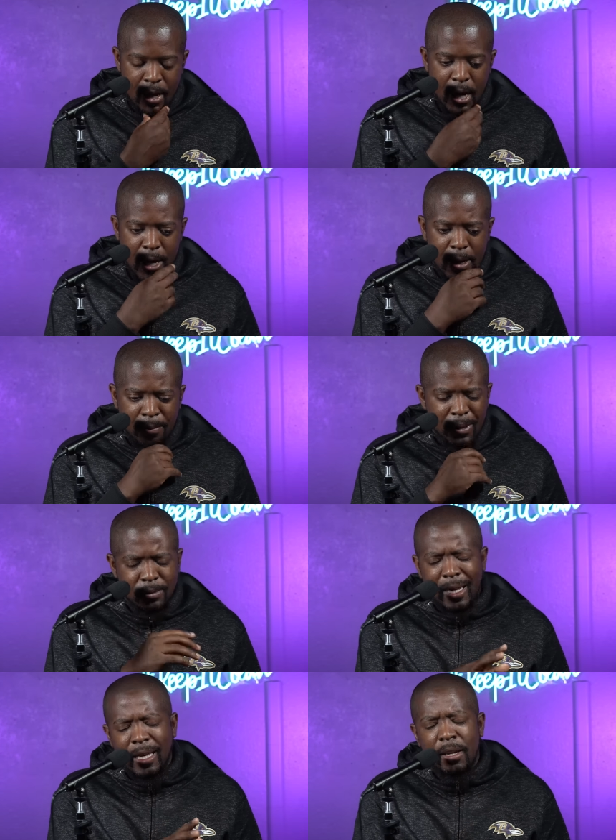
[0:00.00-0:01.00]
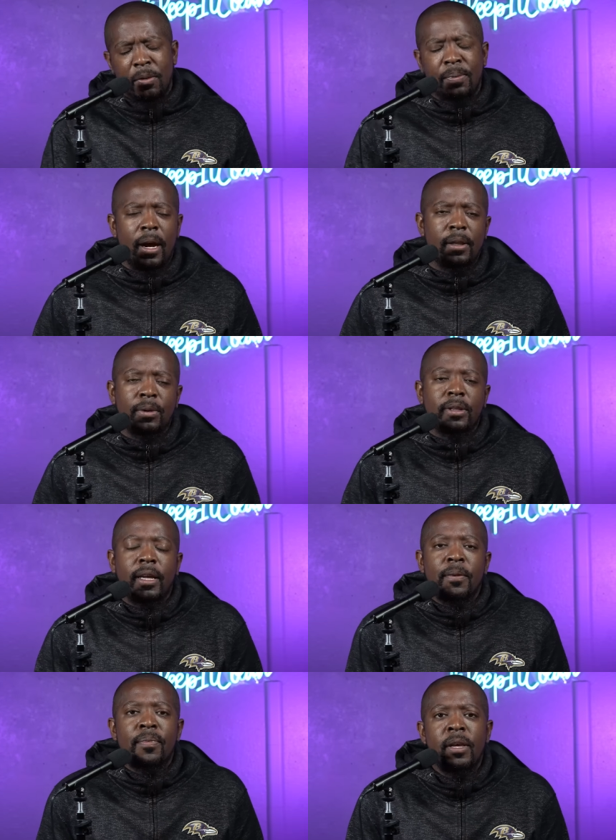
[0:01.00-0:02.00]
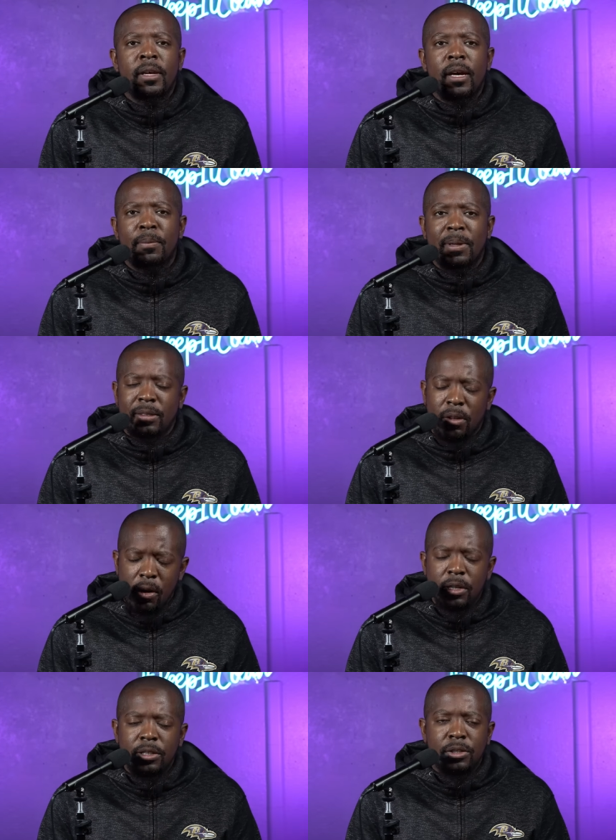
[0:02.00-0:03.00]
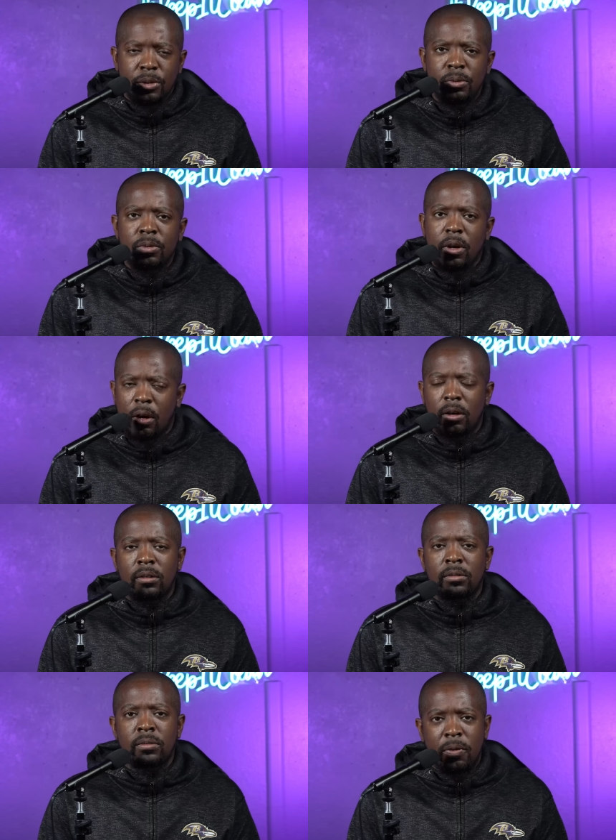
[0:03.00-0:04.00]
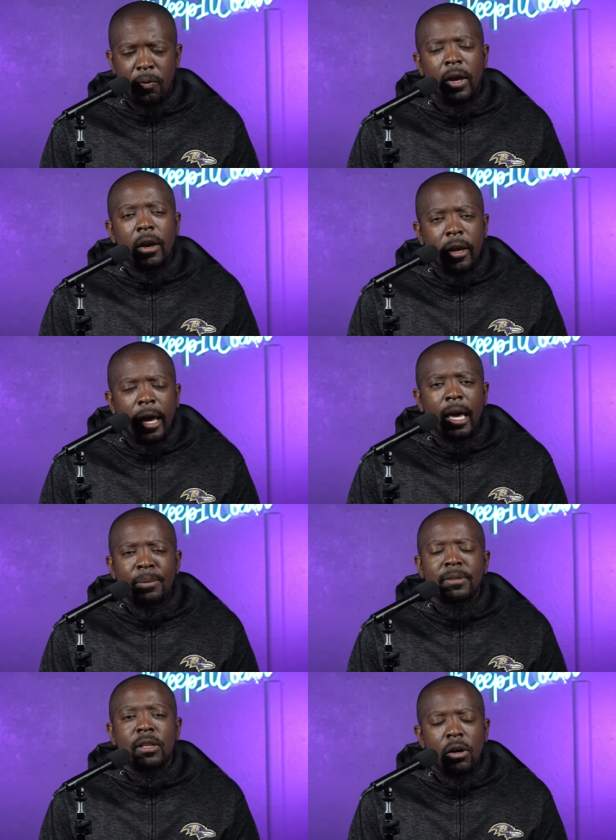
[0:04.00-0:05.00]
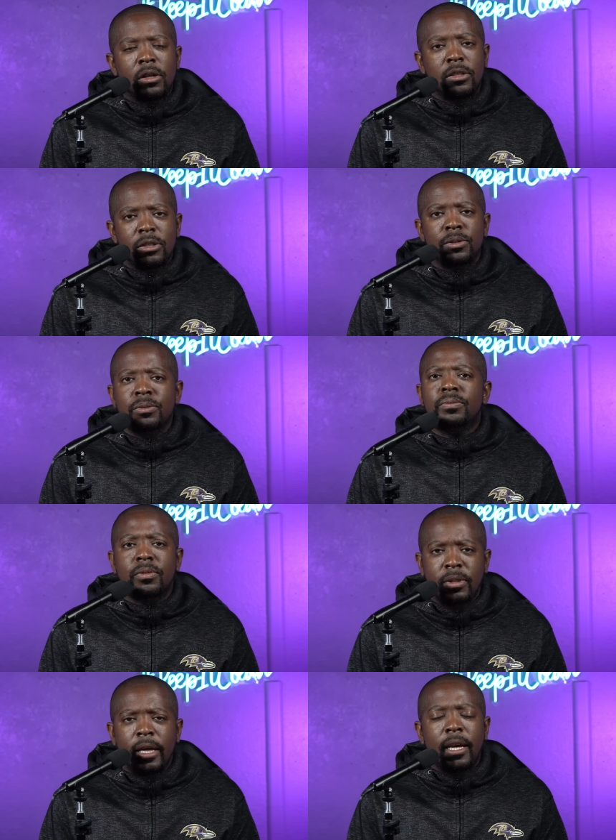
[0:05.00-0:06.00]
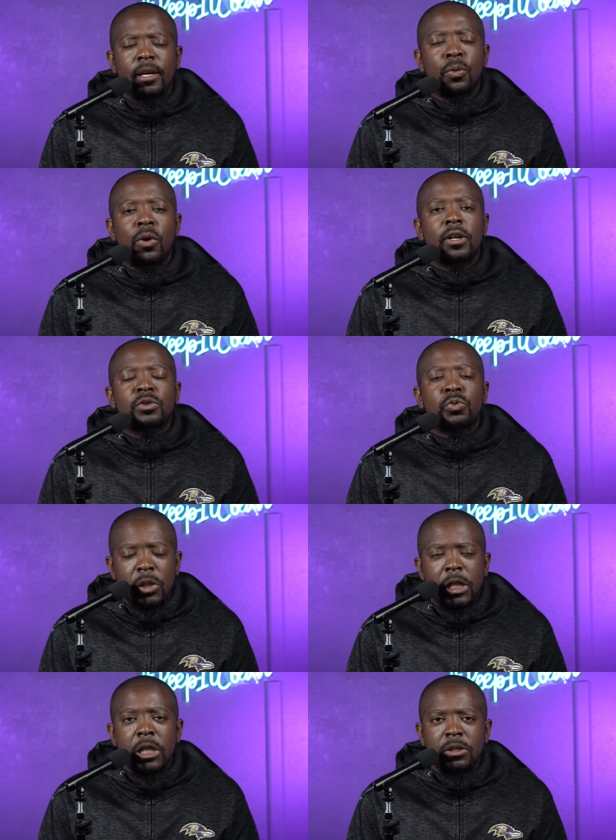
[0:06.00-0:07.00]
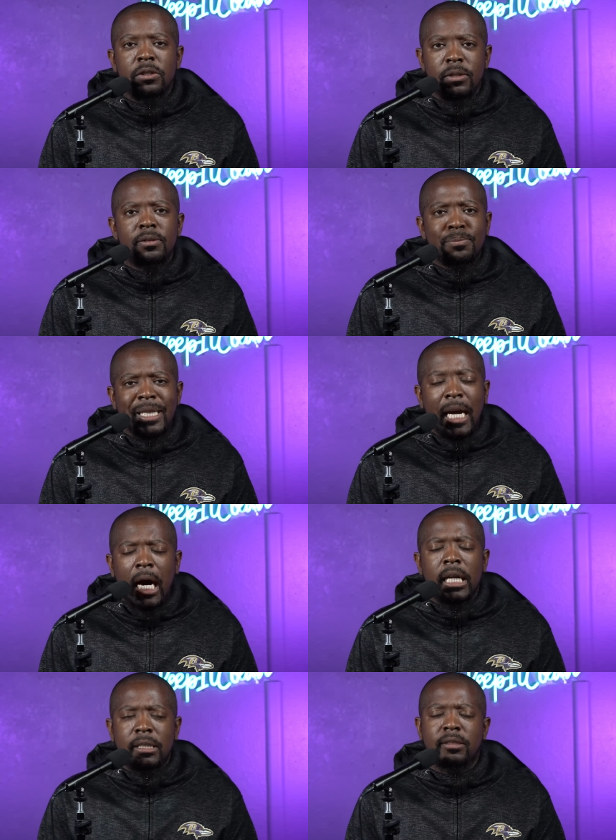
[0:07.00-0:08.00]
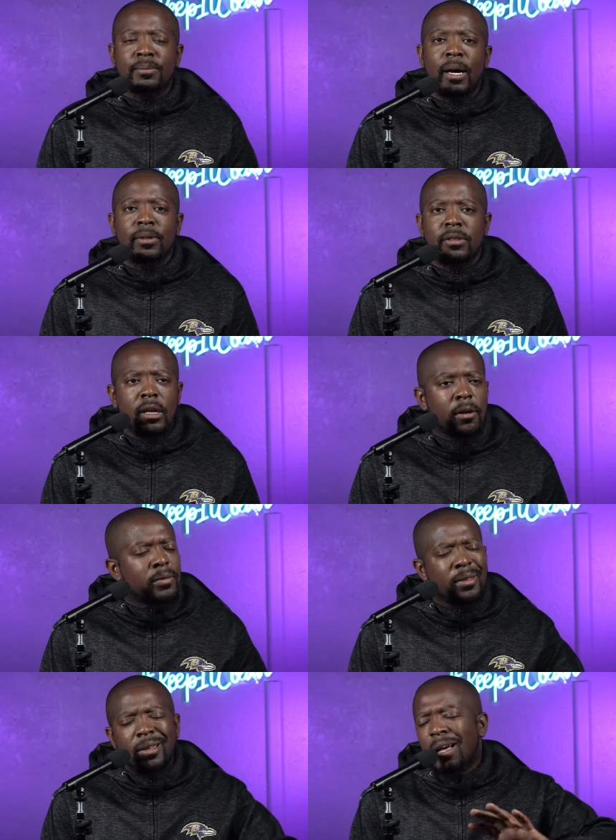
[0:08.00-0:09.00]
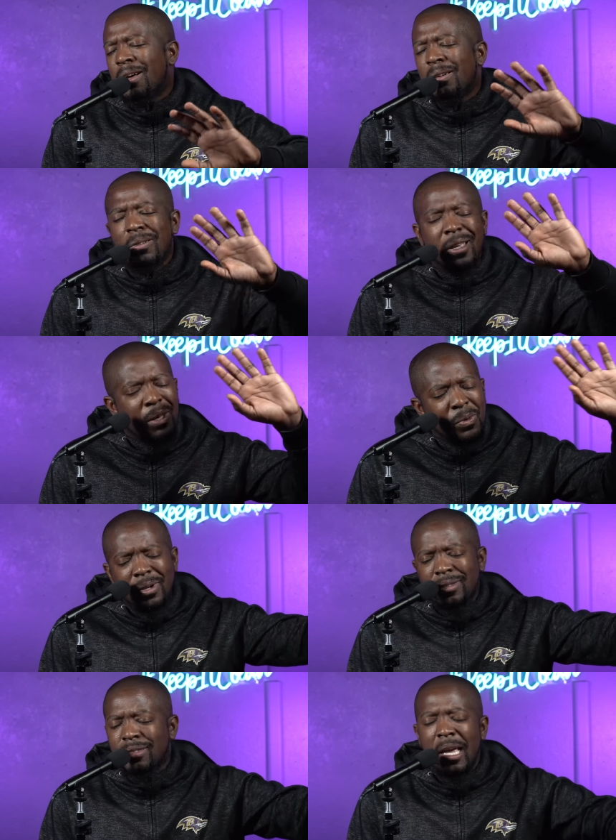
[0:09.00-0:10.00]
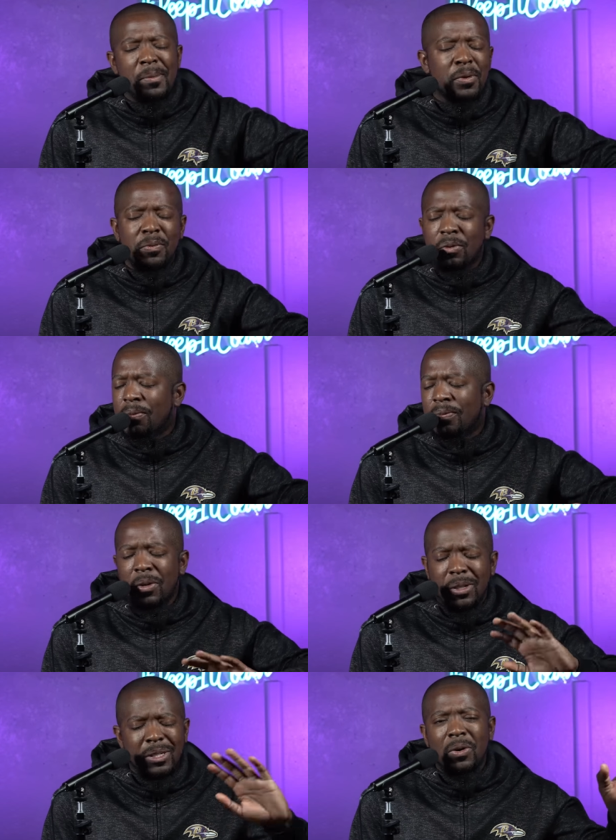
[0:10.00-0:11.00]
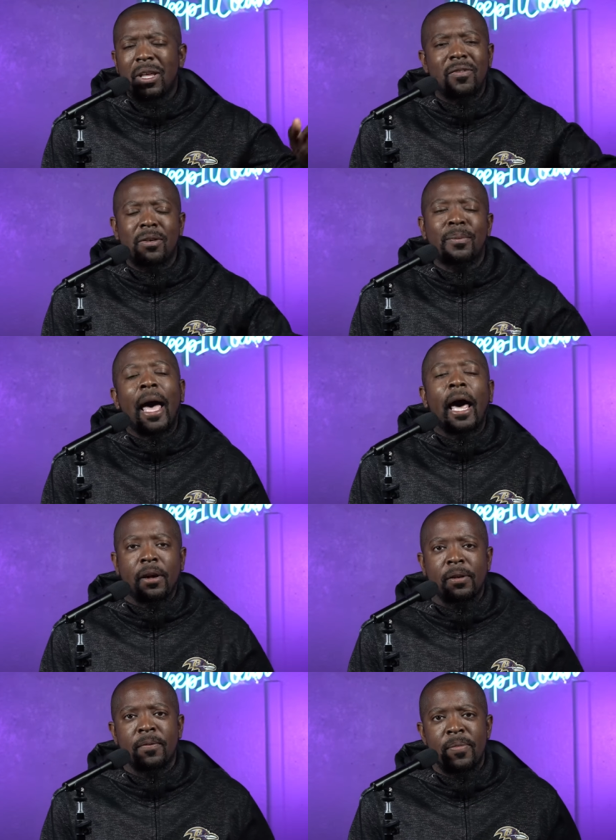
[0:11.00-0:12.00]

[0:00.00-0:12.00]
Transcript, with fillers: Uh, but I ain't got no problem with that. Uh, but as long as you call fair game, as long as you say what's real and be honest about stuff, I don't care what team you root for, it don't even matter.